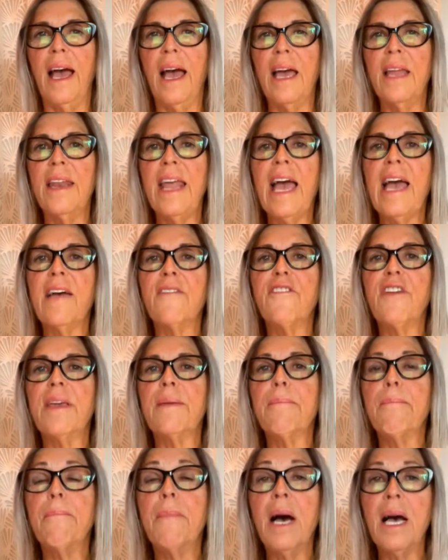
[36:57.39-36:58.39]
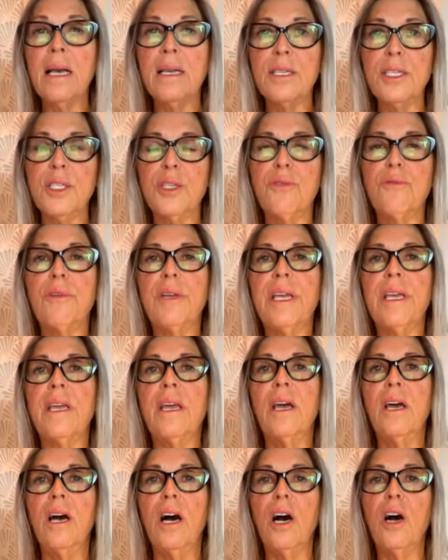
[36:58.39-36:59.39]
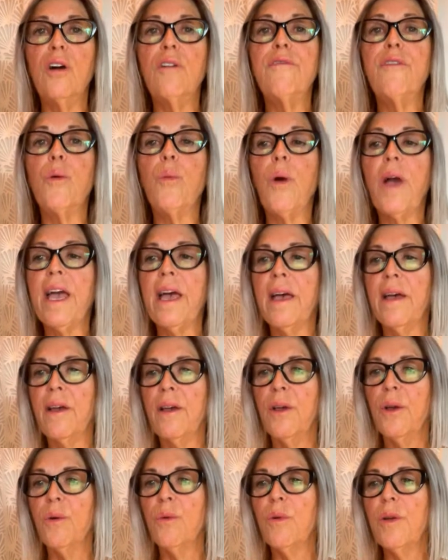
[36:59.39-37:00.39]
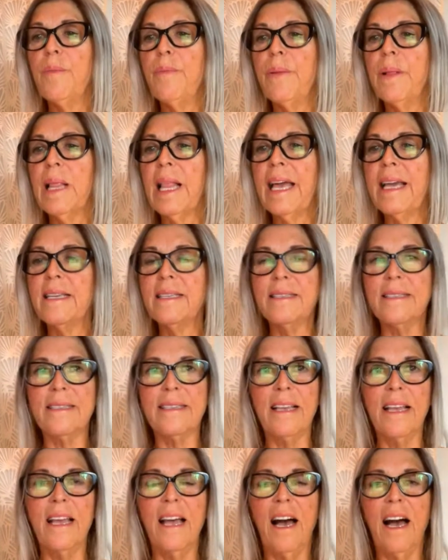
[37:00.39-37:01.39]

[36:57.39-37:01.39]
and having mastery over where we place